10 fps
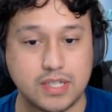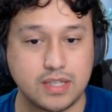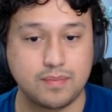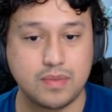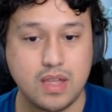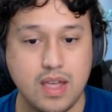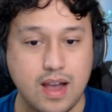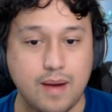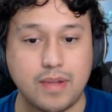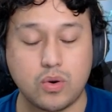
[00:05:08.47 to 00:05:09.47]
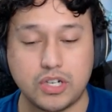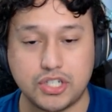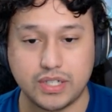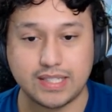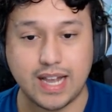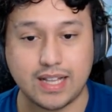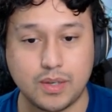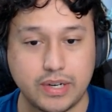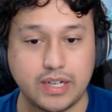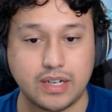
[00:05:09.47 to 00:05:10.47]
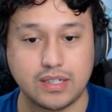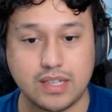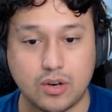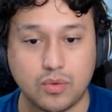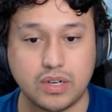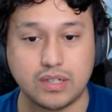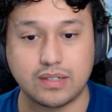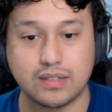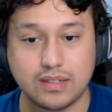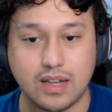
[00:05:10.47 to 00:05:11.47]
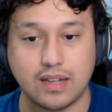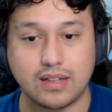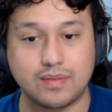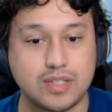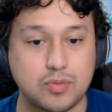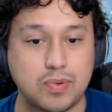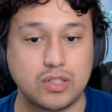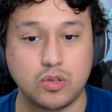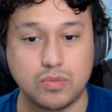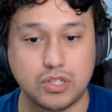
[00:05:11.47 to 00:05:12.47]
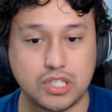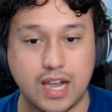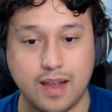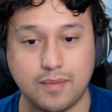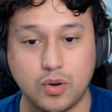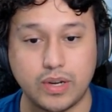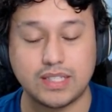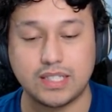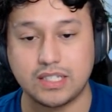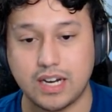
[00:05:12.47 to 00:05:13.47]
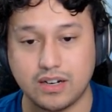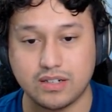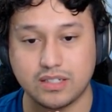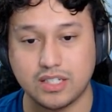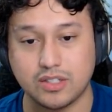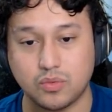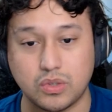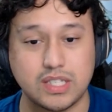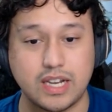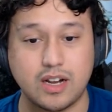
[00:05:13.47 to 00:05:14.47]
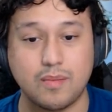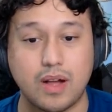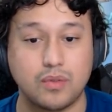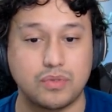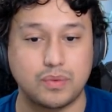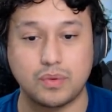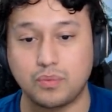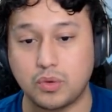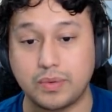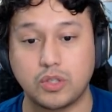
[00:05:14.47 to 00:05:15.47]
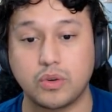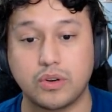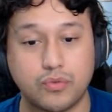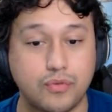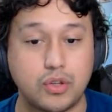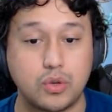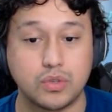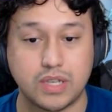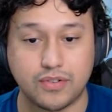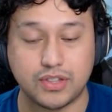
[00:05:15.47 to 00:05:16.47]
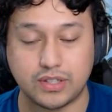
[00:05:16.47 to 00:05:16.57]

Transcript: to them. I'm not quite sure exactly what he does. I don't want to spend too much time going into these characters because once they come out, then we'll be doing reviews and everything